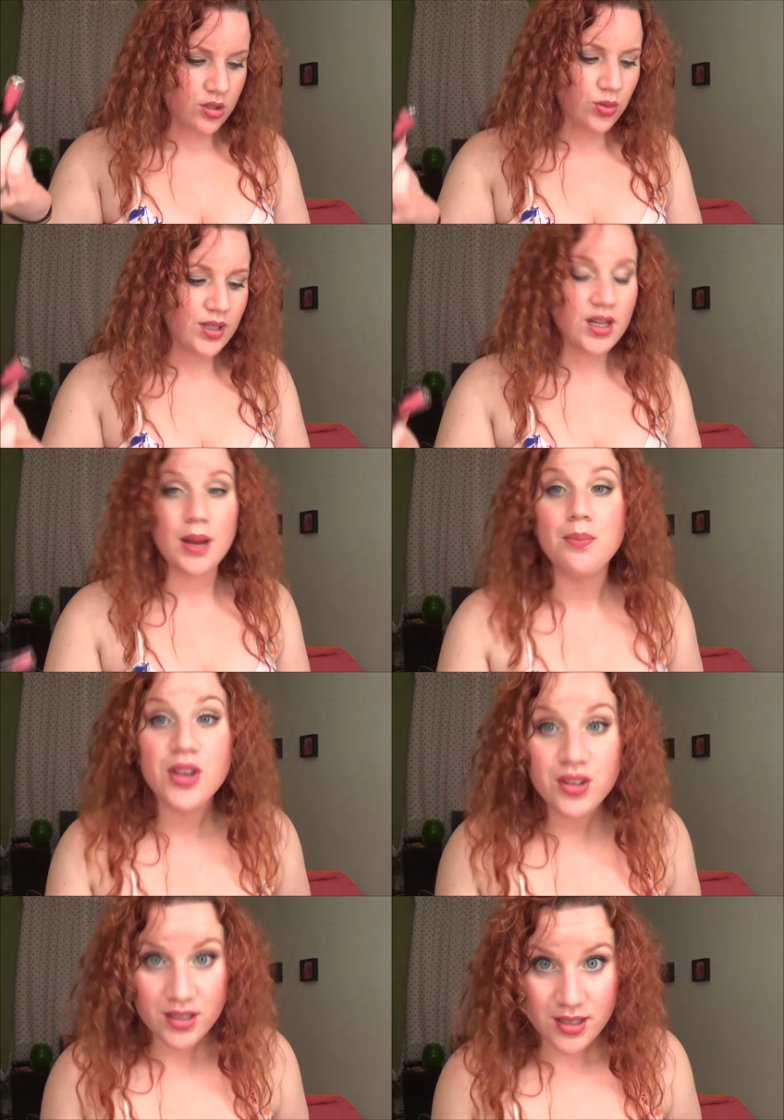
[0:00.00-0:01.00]
twenty-nine
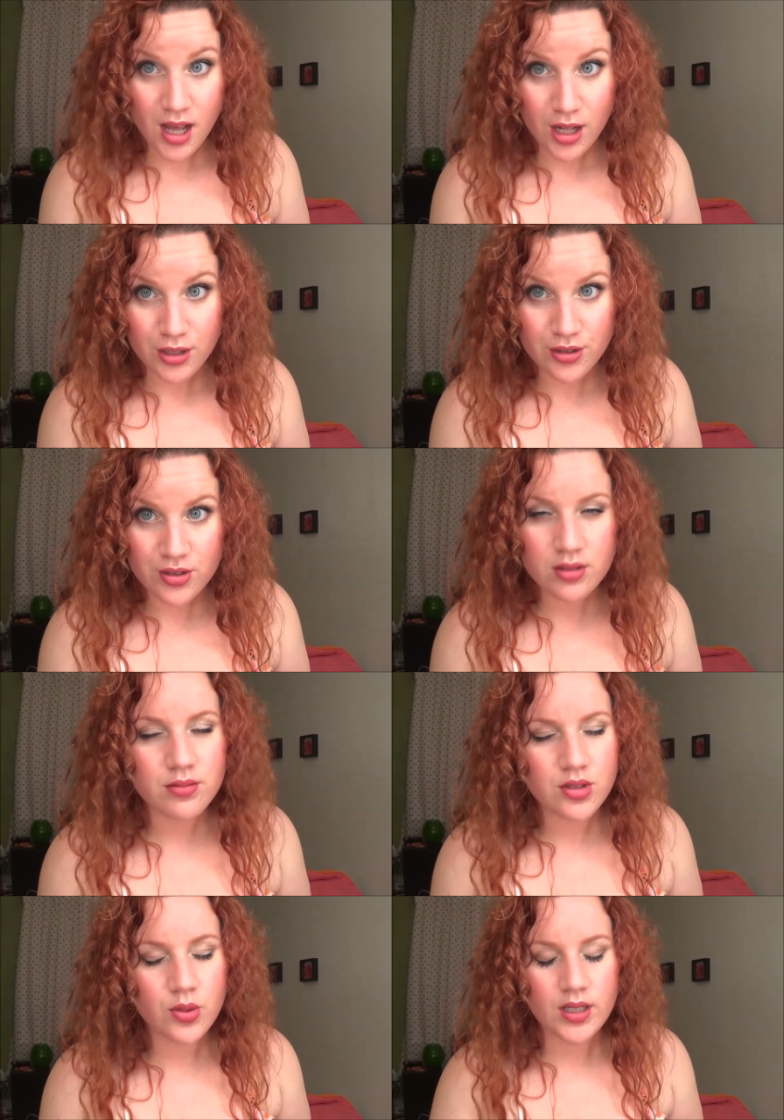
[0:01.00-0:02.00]
million dollars,
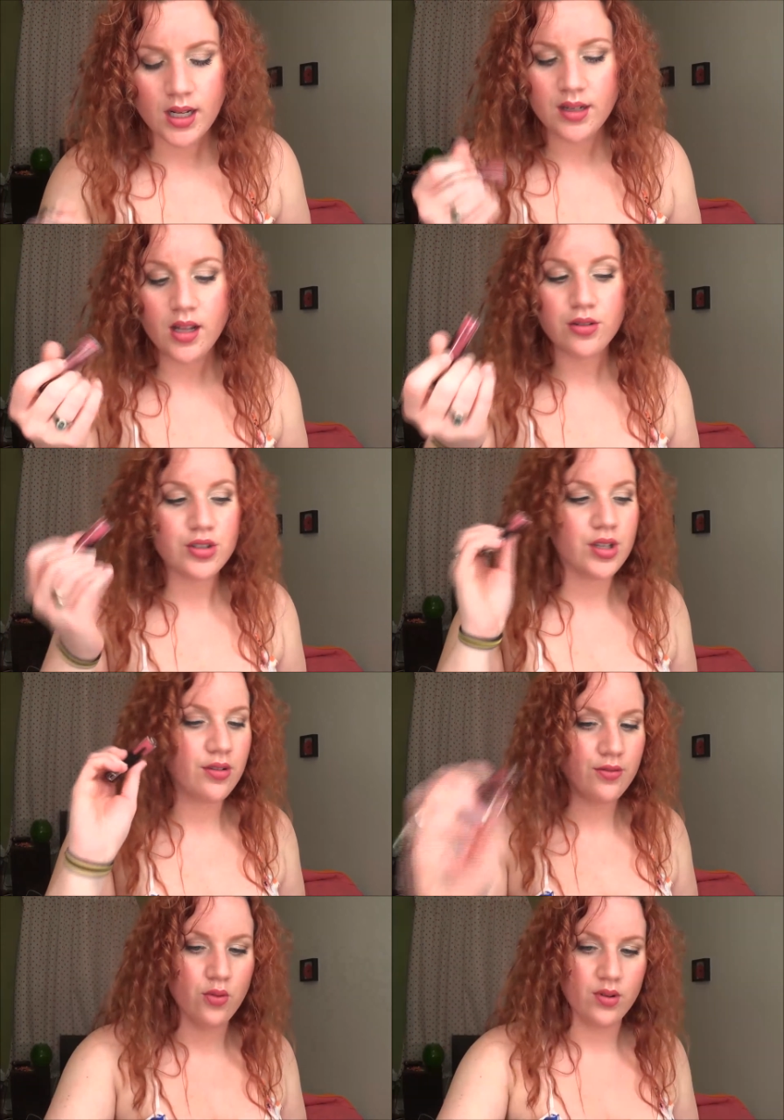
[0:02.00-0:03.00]
twenty-nine dollars
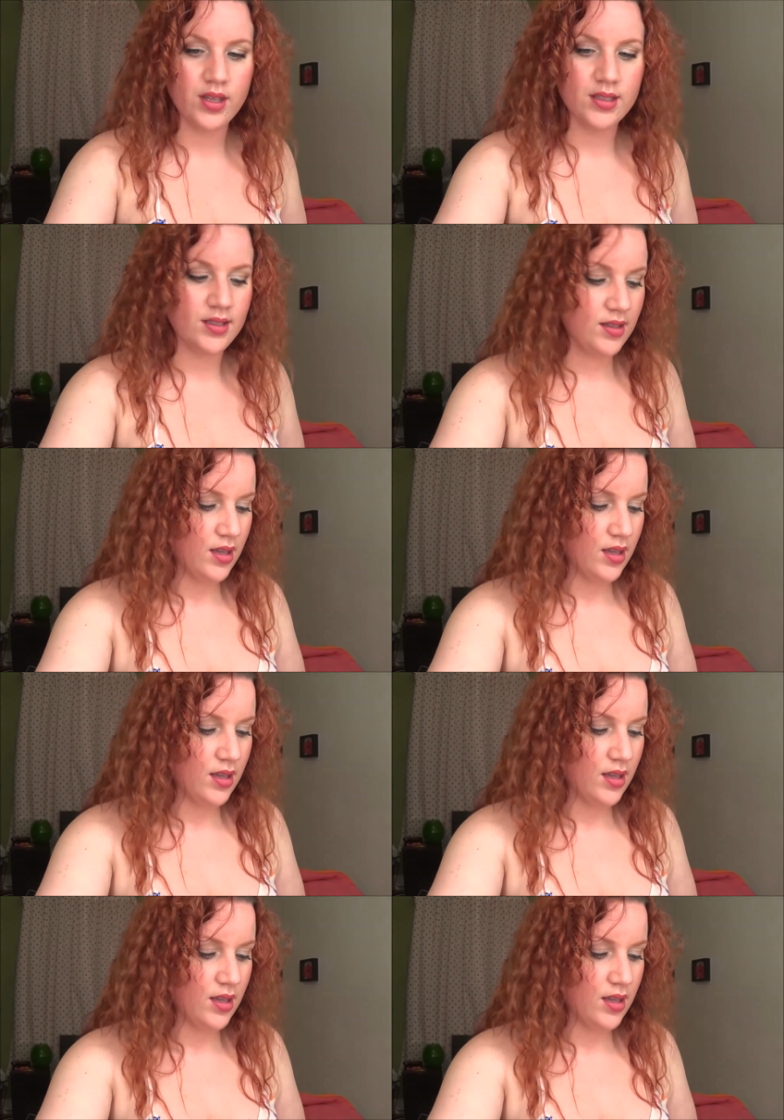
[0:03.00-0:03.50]
for this.